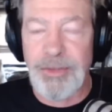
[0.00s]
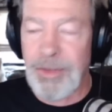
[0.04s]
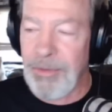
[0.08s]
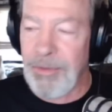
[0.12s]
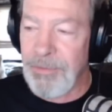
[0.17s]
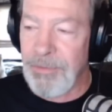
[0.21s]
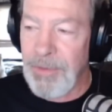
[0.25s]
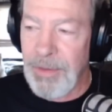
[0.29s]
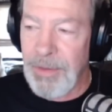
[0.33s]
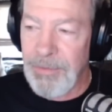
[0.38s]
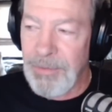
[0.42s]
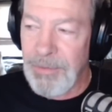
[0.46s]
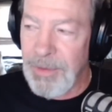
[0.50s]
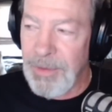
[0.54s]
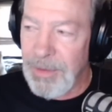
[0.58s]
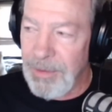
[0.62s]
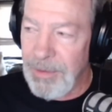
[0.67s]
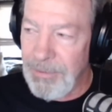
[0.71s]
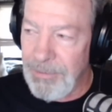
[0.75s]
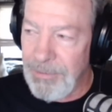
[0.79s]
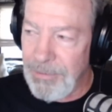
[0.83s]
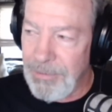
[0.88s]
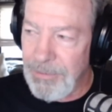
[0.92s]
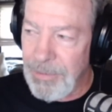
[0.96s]
The
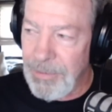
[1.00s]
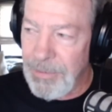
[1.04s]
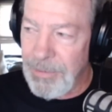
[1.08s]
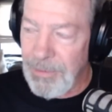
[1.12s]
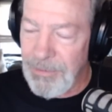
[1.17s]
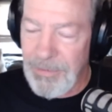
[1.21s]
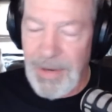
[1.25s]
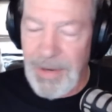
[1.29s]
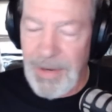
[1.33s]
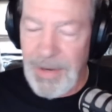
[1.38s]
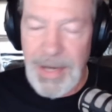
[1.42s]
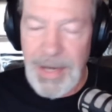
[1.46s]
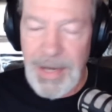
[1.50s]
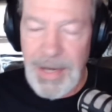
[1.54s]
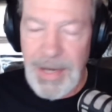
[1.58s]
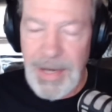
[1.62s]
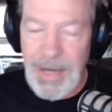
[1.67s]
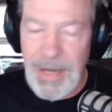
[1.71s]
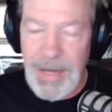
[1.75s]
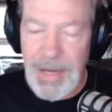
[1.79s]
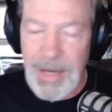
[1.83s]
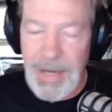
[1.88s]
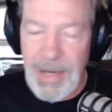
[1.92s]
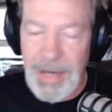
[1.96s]
fans
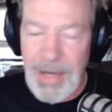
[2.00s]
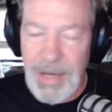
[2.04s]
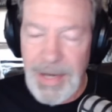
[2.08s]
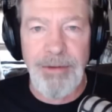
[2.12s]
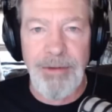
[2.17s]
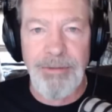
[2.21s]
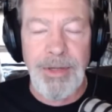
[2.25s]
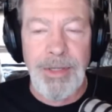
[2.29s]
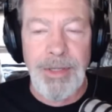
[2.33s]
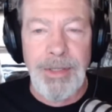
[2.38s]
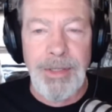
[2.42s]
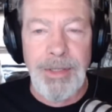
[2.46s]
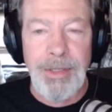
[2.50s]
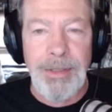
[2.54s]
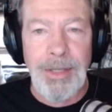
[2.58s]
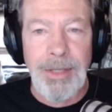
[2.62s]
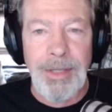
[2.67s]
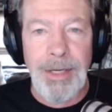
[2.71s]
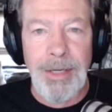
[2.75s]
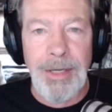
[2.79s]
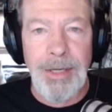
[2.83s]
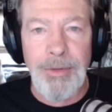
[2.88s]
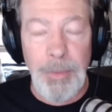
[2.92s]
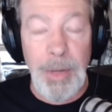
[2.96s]
have,
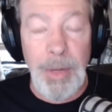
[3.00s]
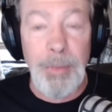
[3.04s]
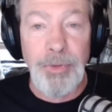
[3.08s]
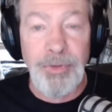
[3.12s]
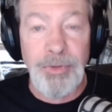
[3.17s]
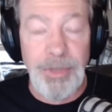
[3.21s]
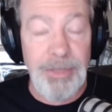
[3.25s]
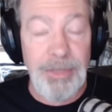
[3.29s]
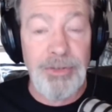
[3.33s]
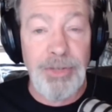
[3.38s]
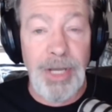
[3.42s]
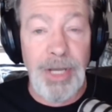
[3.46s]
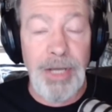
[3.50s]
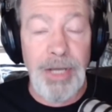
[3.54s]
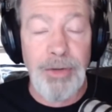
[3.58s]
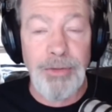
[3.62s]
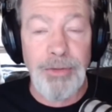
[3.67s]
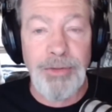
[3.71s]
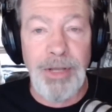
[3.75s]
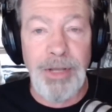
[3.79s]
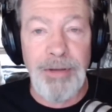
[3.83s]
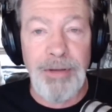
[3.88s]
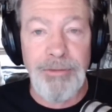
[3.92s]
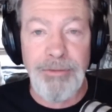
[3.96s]
the members, the
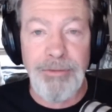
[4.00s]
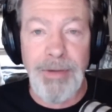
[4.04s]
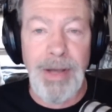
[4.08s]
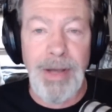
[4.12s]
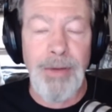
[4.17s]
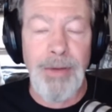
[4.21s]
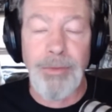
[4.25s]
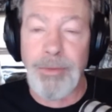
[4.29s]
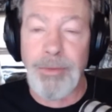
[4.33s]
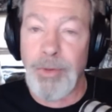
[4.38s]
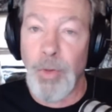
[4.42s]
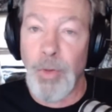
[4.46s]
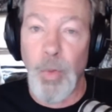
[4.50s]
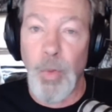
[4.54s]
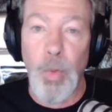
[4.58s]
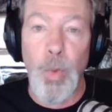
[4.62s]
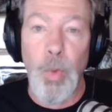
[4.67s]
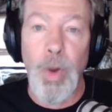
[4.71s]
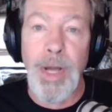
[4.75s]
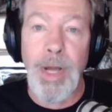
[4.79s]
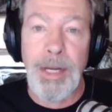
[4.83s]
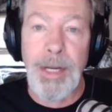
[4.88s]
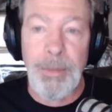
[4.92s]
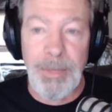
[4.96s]
insiders have found
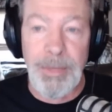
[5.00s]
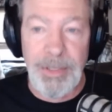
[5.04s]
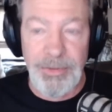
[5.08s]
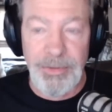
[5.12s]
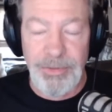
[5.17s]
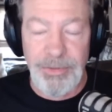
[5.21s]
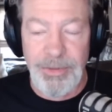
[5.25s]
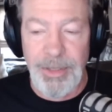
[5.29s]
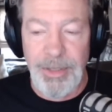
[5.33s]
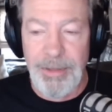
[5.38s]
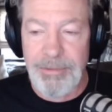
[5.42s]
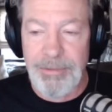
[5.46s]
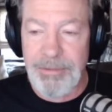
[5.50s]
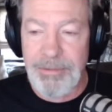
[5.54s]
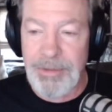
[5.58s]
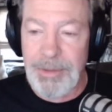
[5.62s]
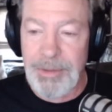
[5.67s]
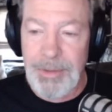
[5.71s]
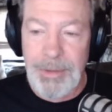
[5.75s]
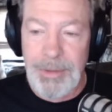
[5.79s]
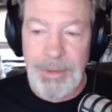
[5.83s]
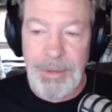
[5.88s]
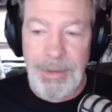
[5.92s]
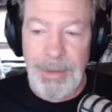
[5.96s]
quite a bit of stuff.
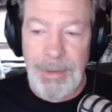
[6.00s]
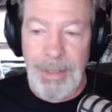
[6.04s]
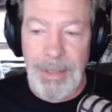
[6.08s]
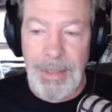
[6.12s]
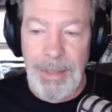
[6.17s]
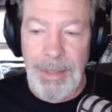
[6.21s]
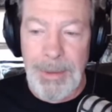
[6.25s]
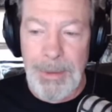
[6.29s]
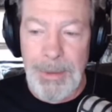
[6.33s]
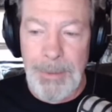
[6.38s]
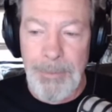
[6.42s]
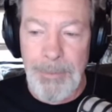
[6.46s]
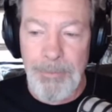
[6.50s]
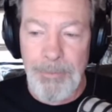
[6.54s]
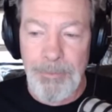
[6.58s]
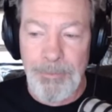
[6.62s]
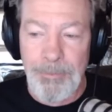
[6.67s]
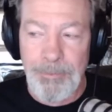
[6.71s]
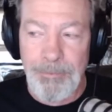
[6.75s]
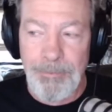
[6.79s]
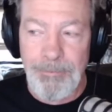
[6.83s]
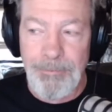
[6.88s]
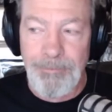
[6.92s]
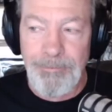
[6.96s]

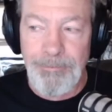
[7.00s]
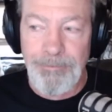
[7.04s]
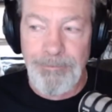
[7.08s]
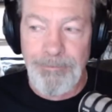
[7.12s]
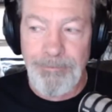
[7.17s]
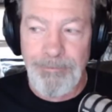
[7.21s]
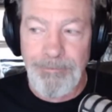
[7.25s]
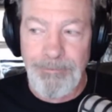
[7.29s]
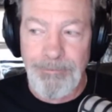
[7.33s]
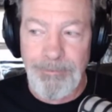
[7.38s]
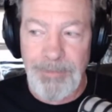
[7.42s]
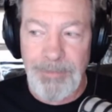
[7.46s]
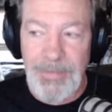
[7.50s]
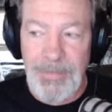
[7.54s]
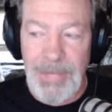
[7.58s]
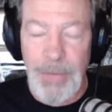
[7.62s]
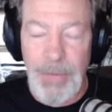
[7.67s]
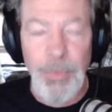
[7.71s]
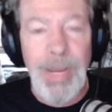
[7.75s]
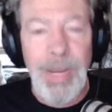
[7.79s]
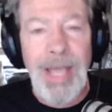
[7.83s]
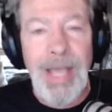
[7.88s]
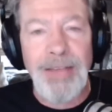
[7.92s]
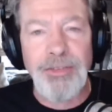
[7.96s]

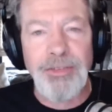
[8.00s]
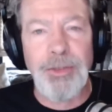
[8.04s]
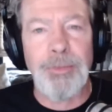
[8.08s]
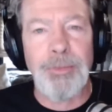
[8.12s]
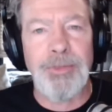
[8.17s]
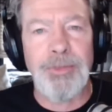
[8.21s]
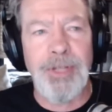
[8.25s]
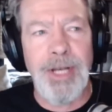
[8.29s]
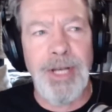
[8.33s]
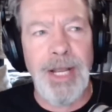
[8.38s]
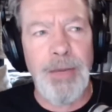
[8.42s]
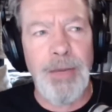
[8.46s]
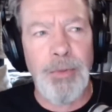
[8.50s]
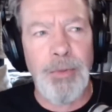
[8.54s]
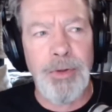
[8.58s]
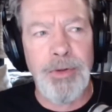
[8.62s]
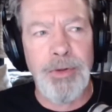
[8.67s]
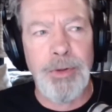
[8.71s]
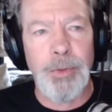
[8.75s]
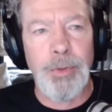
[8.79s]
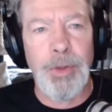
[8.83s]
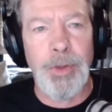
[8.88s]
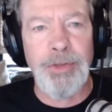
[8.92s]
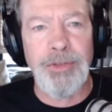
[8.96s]
And we asked them today, one of
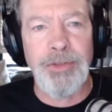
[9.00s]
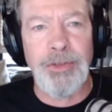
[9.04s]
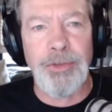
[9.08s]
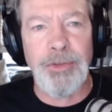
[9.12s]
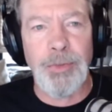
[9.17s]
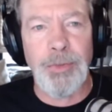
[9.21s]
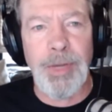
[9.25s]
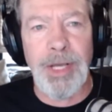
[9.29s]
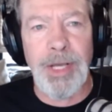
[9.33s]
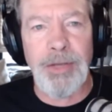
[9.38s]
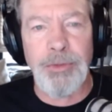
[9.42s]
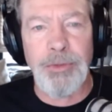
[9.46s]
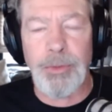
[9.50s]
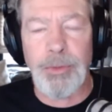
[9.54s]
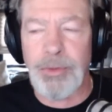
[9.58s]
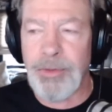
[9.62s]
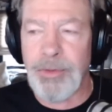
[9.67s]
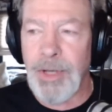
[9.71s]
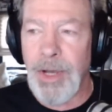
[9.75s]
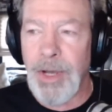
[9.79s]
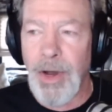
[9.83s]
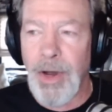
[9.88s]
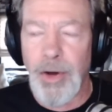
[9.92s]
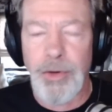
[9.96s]
the questions we asked
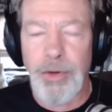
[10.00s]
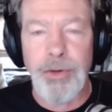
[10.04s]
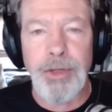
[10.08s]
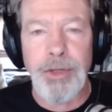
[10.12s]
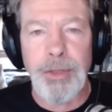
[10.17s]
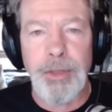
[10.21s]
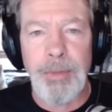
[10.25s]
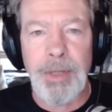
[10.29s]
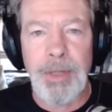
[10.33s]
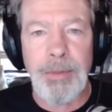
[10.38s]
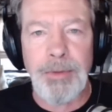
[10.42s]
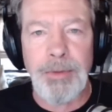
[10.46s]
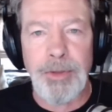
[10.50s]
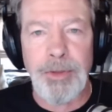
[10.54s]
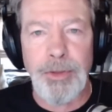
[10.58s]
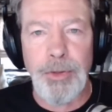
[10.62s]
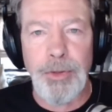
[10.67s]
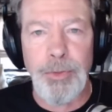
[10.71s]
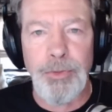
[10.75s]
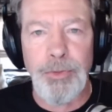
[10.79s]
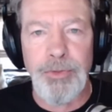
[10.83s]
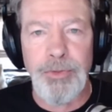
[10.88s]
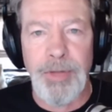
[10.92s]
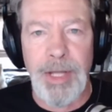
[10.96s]
was, are you going to be able to
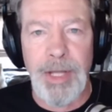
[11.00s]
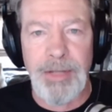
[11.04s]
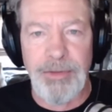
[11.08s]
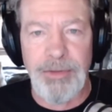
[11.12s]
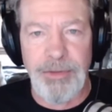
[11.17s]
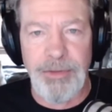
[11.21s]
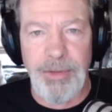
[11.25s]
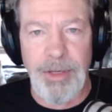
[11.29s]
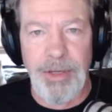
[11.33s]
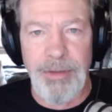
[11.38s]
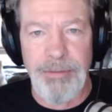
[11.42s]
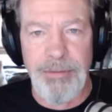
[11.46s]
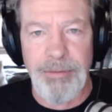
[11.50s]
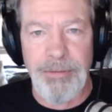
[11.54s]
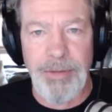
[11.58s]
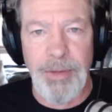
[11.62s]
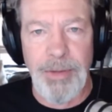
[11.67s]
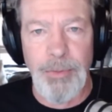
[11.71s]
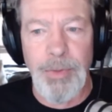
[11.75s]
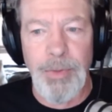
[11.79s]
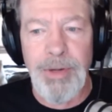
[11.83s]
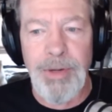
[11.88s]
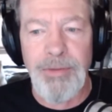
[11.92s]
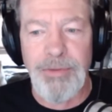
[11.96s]
use that stuff
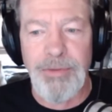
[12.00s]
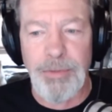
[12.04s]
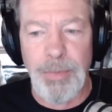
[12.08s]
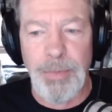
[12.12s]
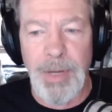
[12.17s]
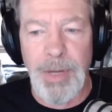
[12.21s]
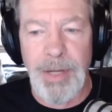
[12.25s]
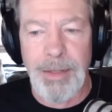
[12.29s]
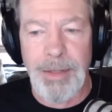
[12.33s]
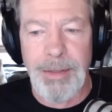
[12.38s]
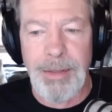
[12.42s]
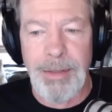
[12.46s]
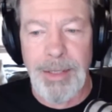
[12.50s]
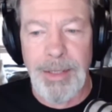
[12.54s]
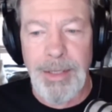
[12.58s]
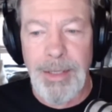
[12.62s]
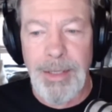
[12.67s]
that we've spotted?